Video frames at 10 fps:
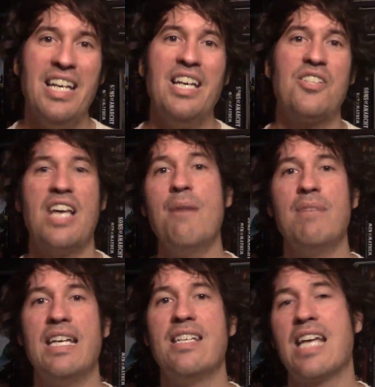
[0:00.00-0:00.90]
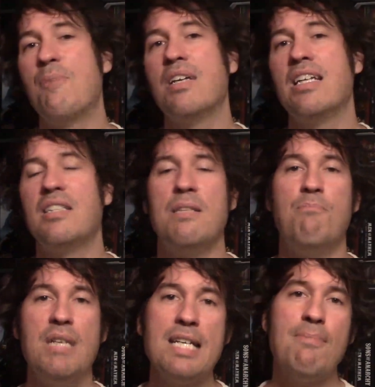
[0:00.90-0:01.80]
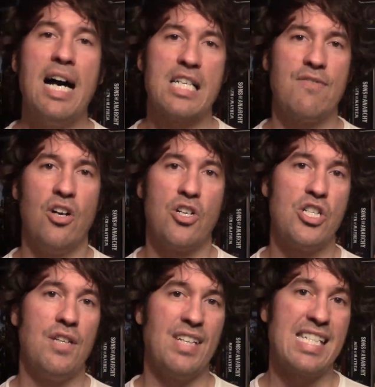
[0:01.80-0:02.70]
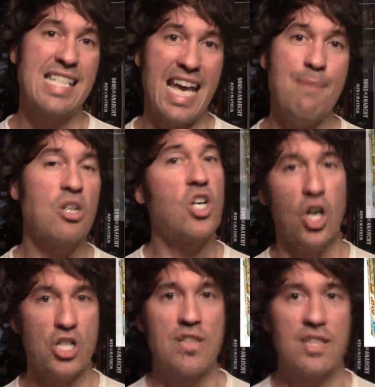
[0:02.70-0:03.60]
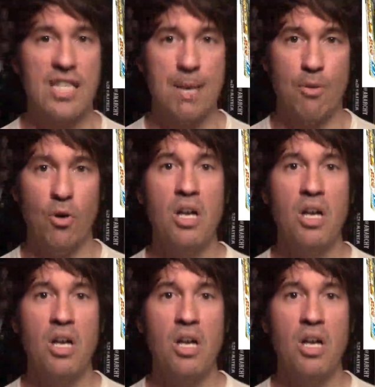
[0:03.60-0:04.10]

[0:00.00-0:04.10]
So that means I'm getting the big box version of Escape Curse of the Temple.